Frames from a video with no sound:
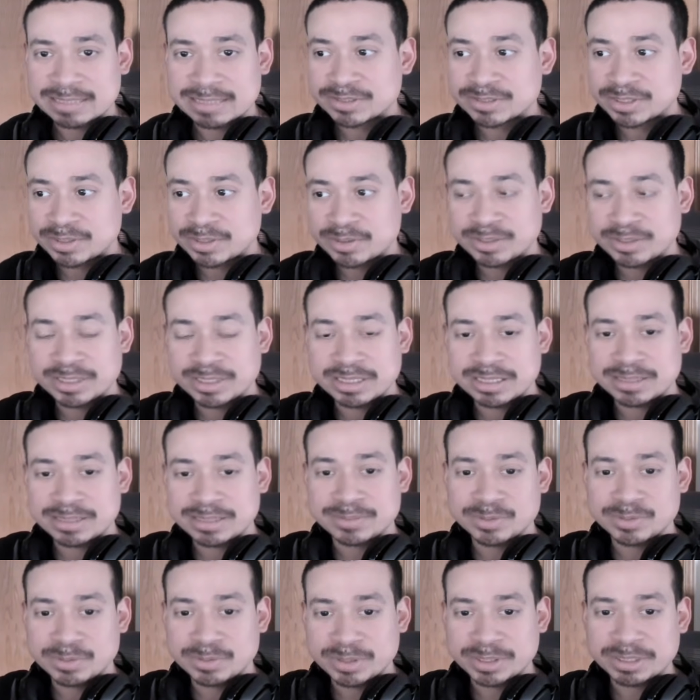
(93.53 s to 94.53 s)
I was literally
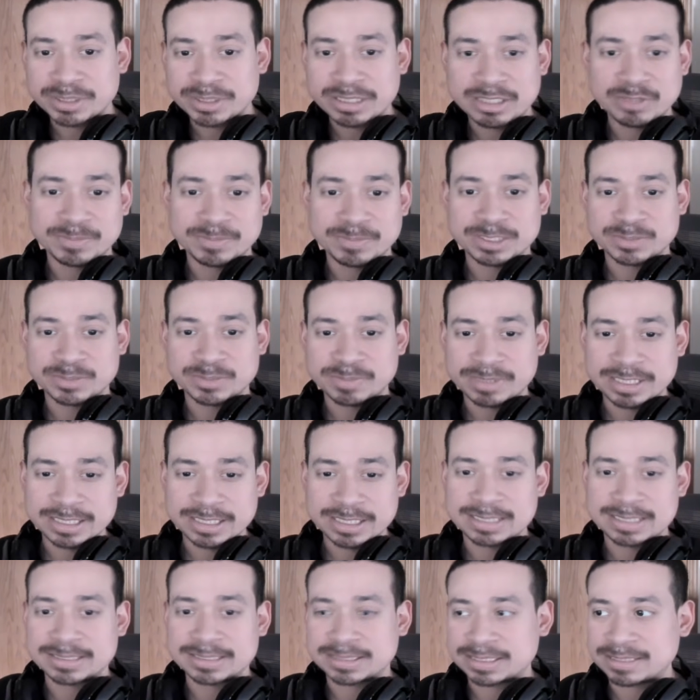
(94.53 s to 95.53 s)
doing your help desk
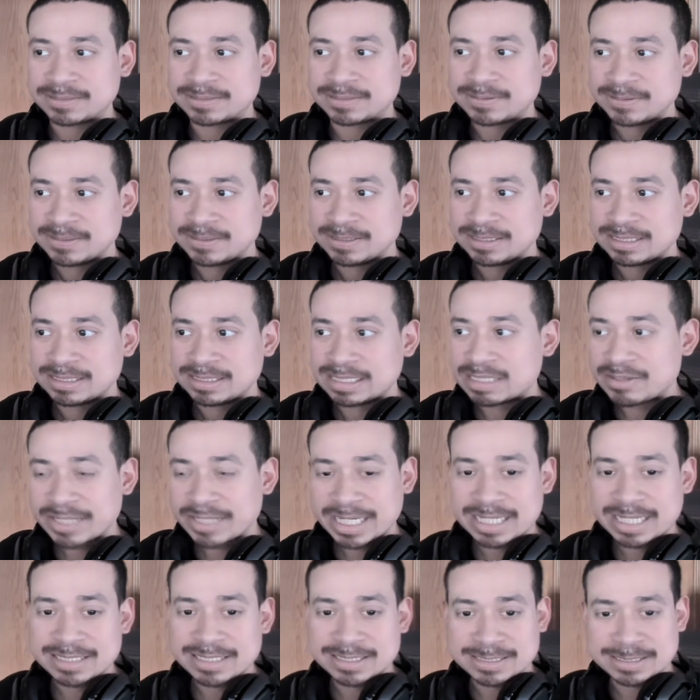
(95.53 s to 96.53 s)
playlist, and now I
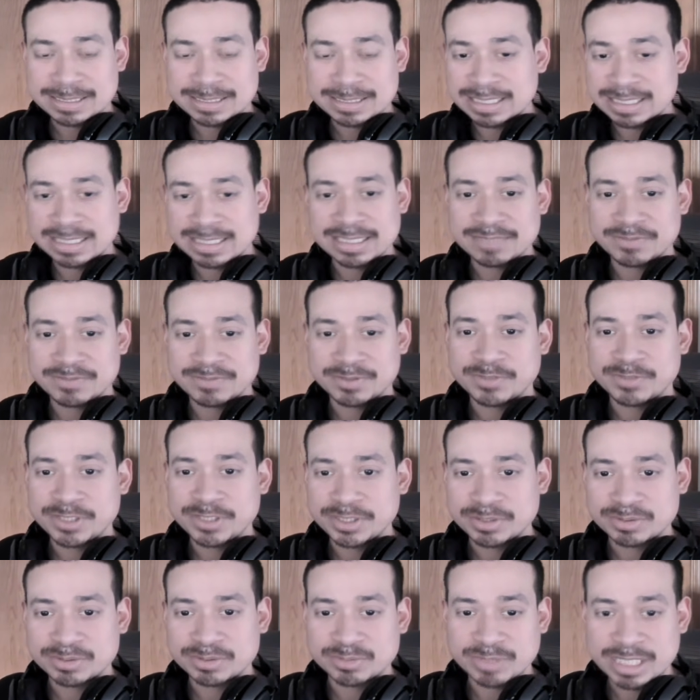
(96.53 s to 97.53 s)
can't see any of your
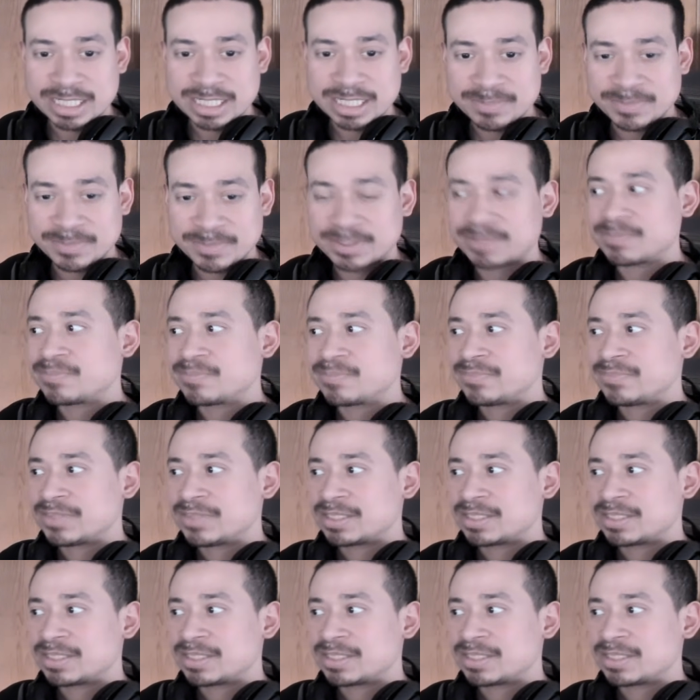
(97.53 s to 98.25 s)
videos. What happened?